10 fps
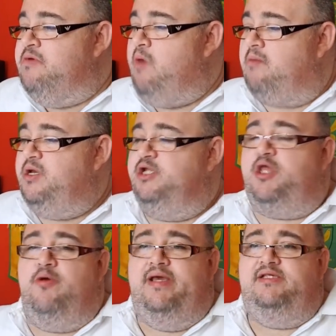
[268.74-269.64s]
what I'm going to
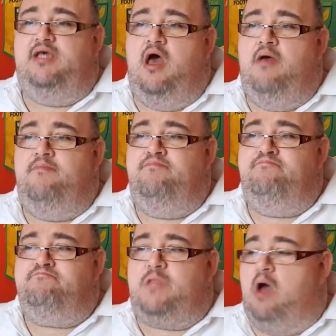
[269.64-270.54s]
do is
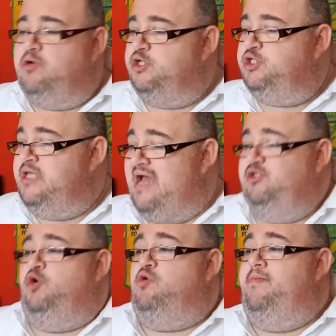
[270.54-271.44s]
I'm going to now
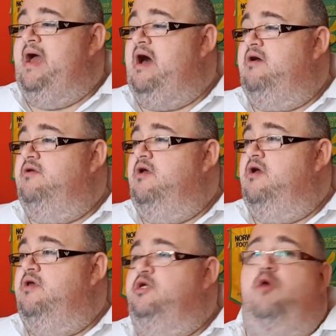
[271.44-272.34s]
talk about
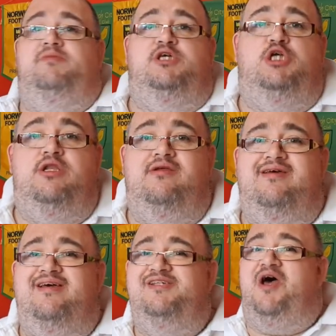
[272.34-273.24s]
the competition.
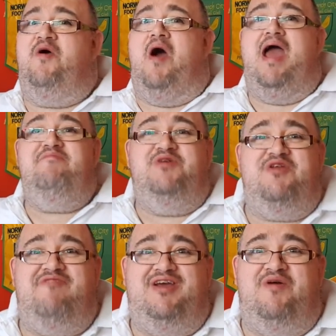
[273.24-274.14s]
So I am going
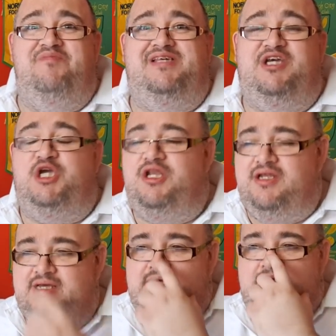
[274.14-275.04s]
to run a
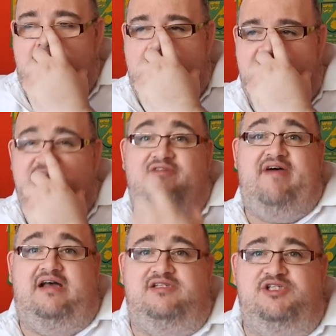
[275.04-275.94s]
competition for the
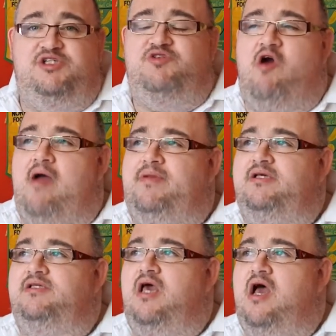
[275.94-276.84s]
1,000
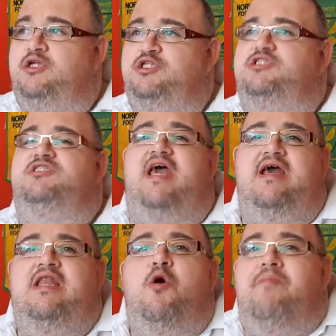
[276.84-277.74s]
subscribers, just to
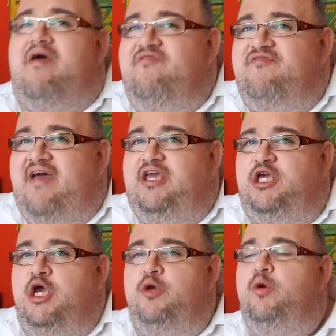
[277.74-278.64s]
say a little bit of a
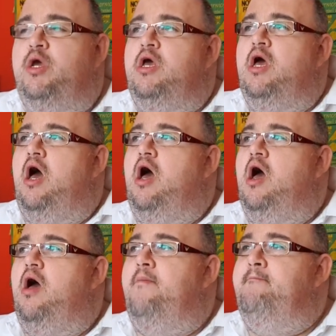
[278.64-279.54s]
thank you.
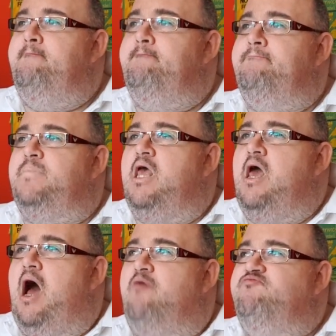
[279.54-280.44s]
I'm
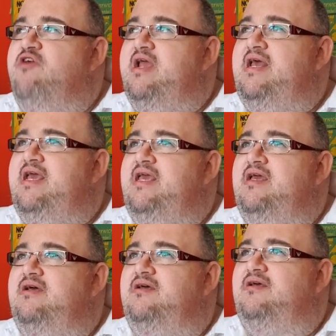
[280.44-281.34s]
really